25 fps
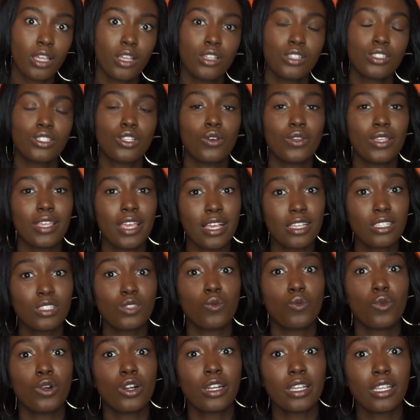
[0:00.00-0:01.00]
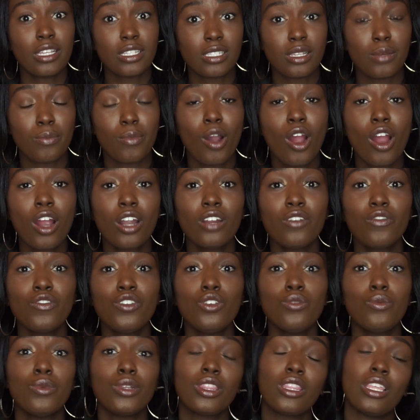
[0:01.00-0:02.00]
So yes, work is a part of
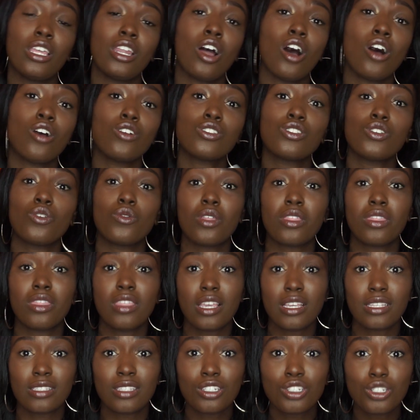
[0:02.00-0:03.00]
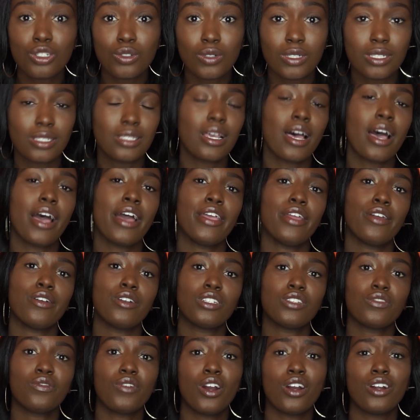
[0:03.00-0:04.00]
you, but then also the things that you desire
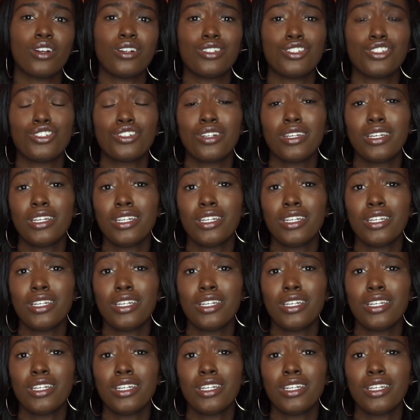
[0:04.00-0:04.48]
as far as your